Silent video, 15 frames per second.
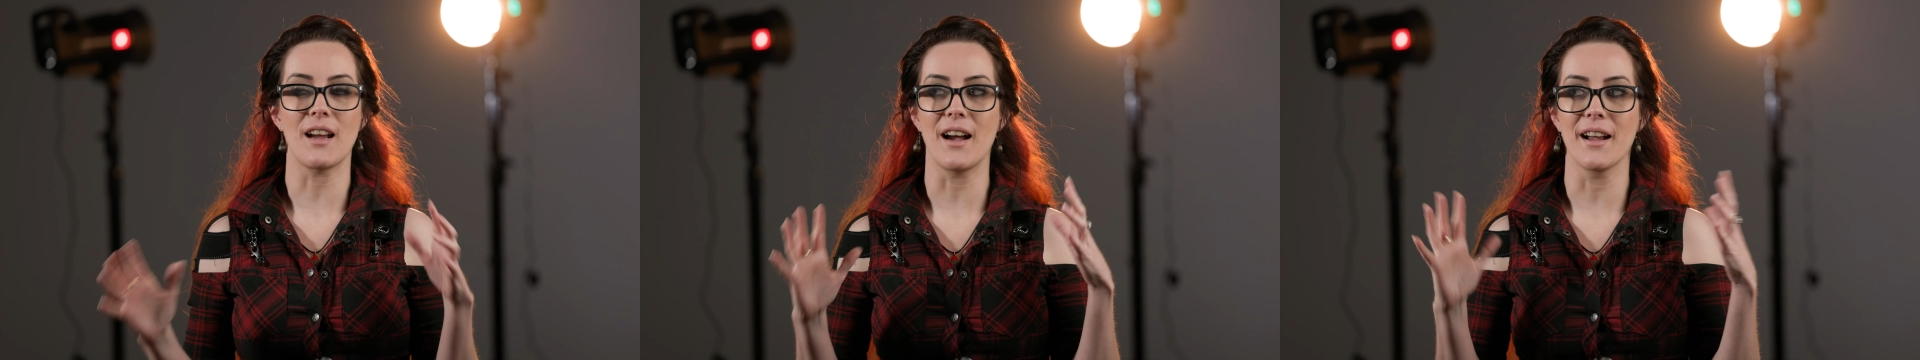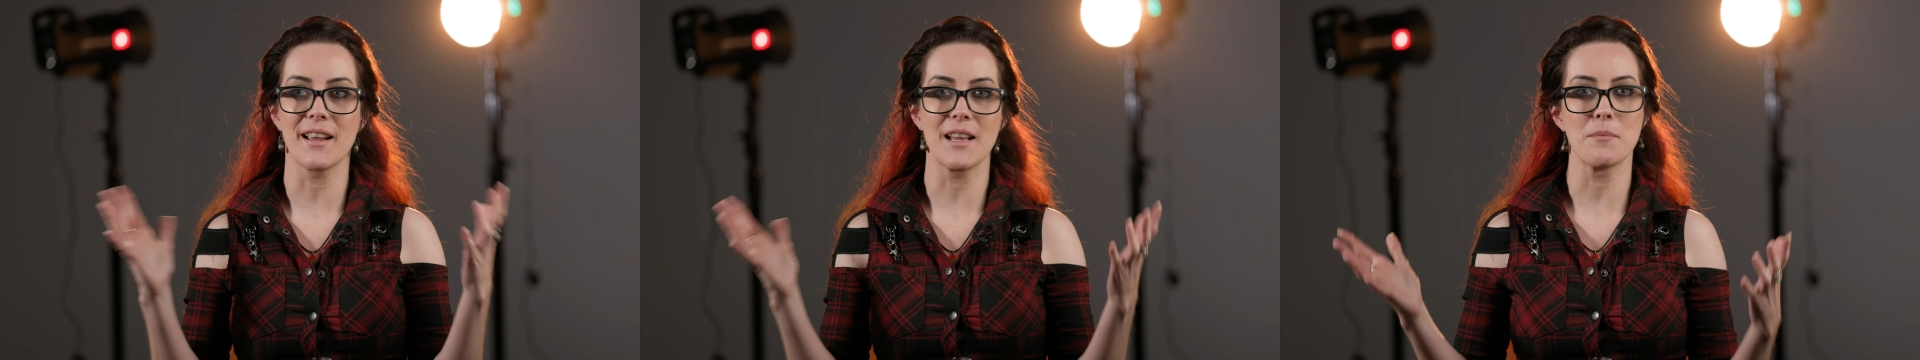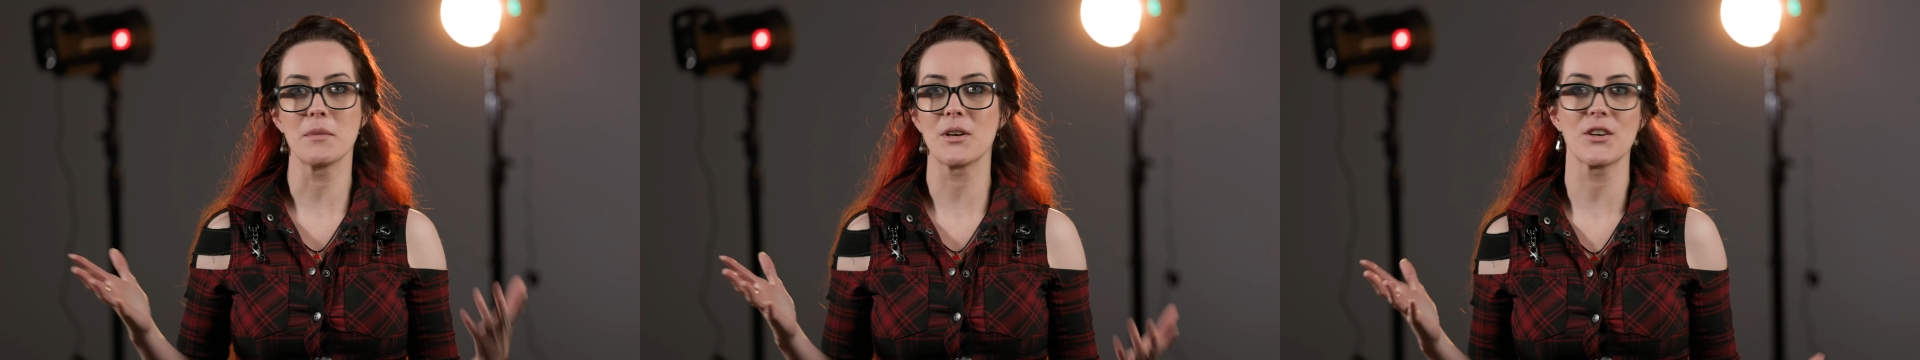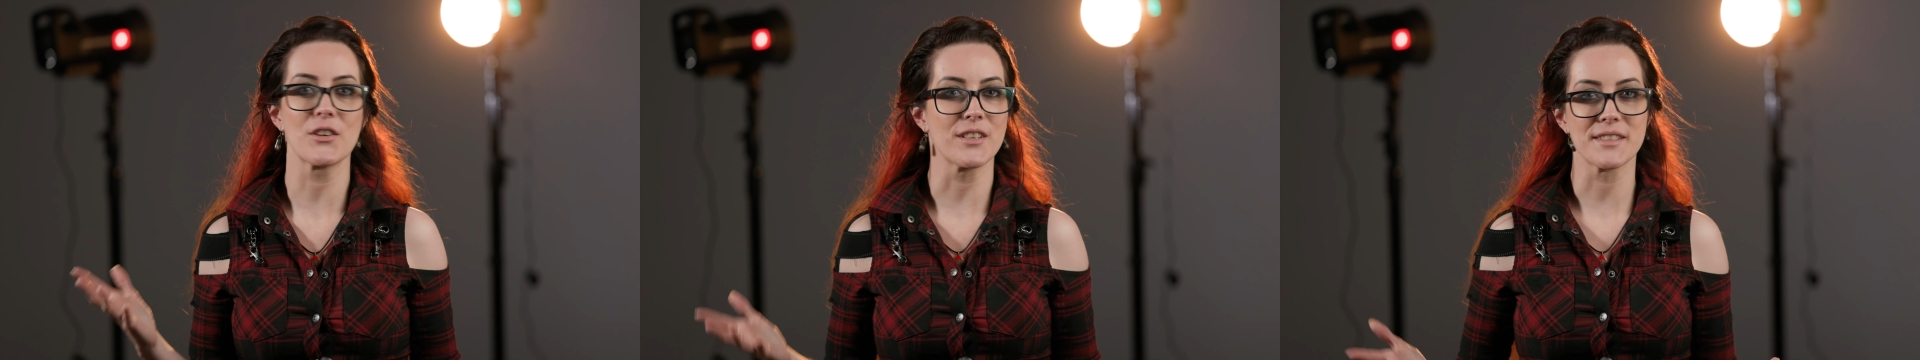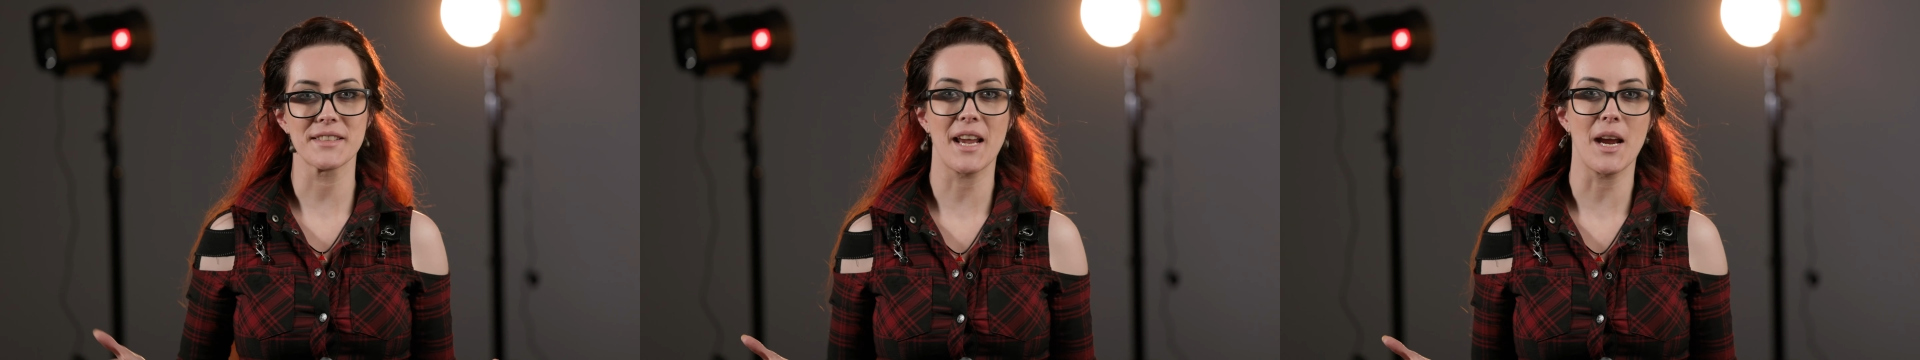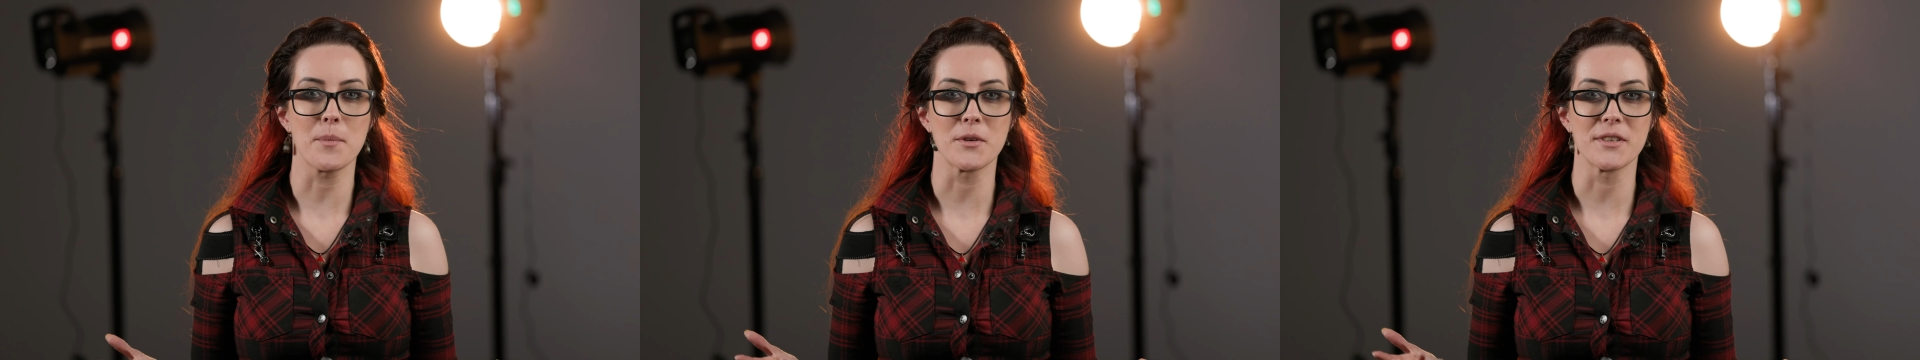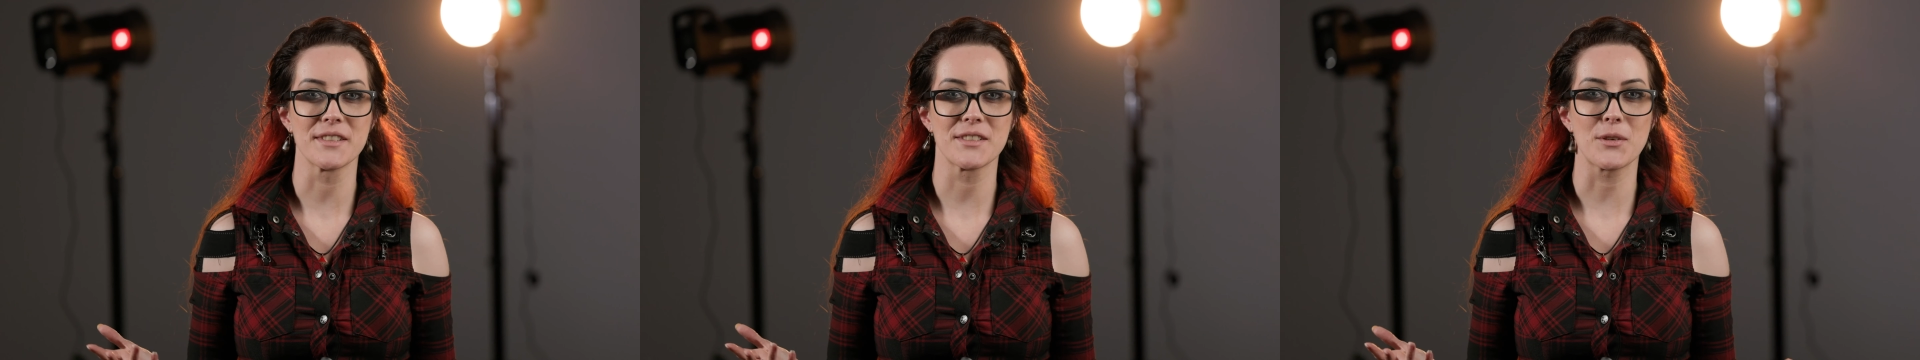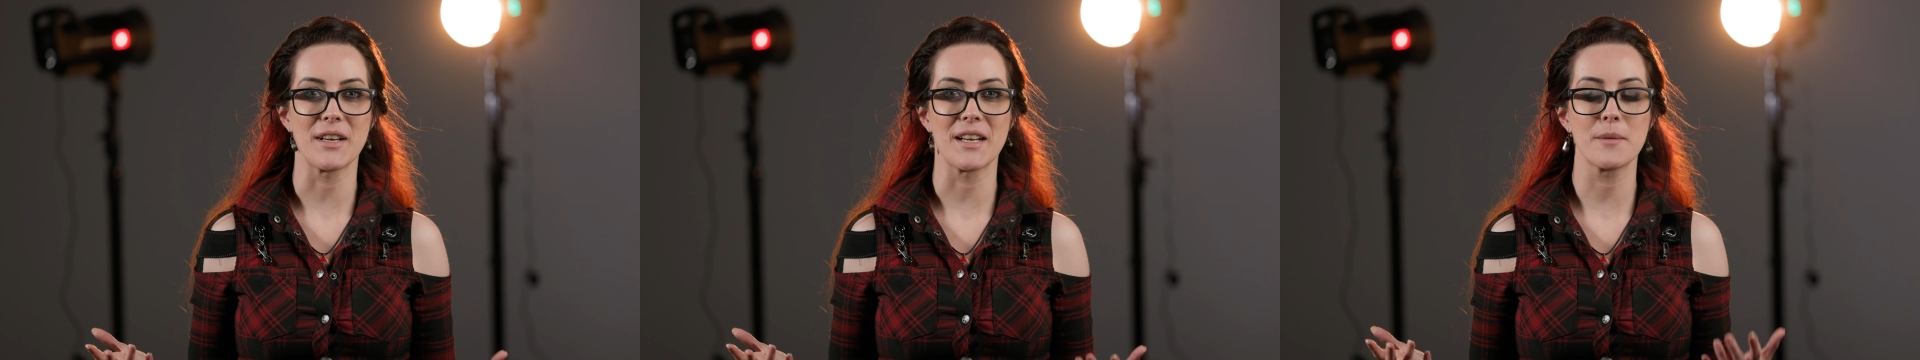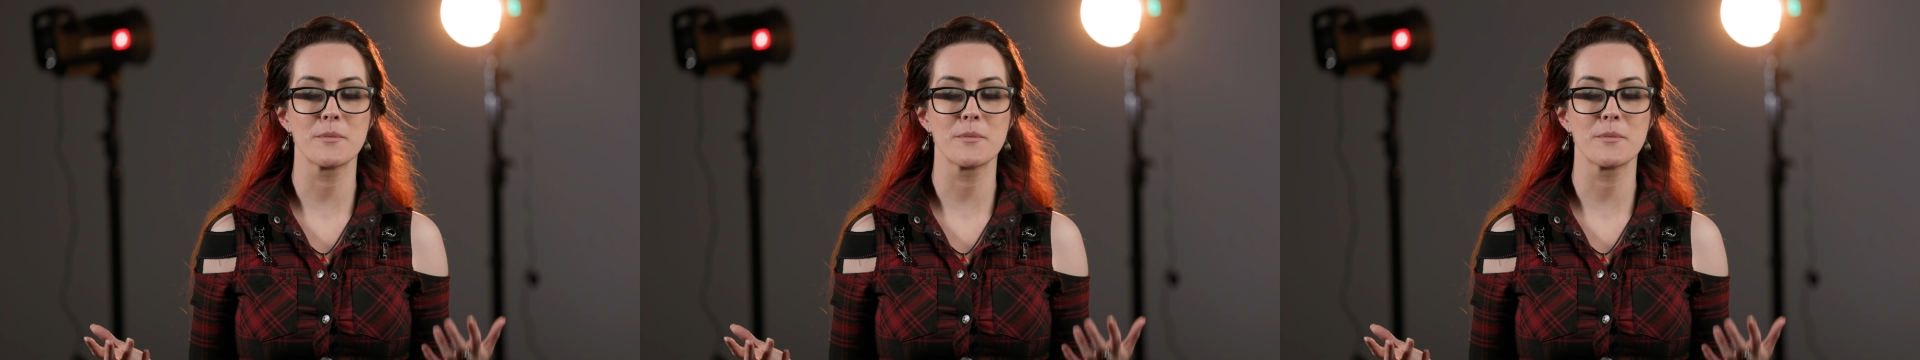high-end mirrorless cameras, right?